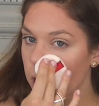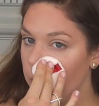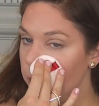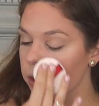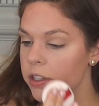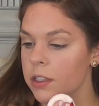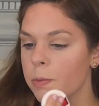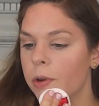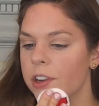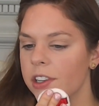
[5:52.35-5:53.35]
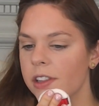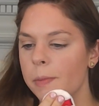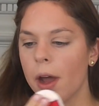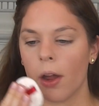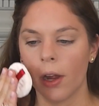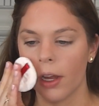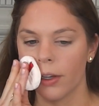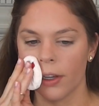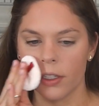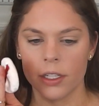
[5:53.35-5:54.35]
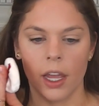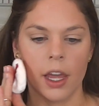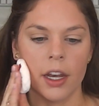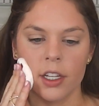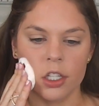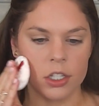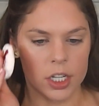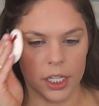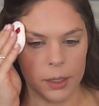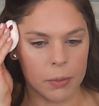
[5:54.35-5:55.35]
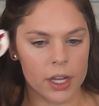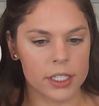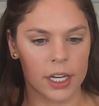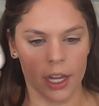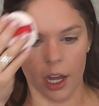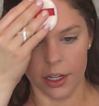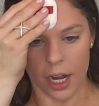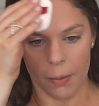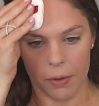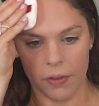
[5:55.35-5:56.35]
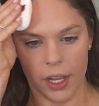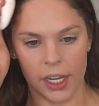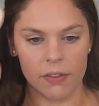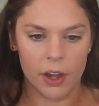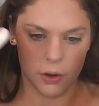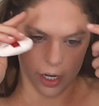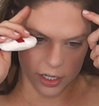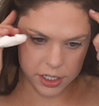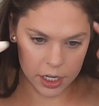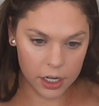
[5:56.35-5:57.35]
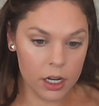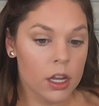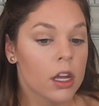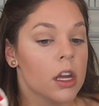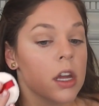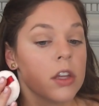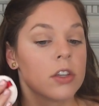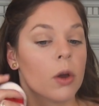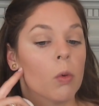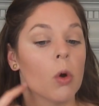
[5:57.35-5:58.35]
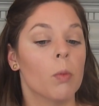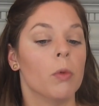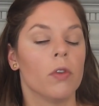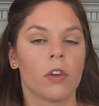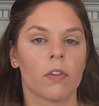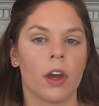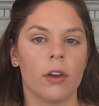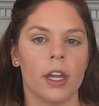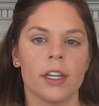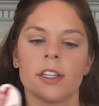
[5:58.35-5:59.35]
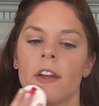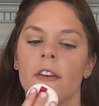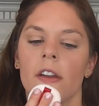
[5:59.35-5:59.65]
And this is pushing the powder into your skin. It's just gently pressing it on top of any foundation so it won't move your foundation.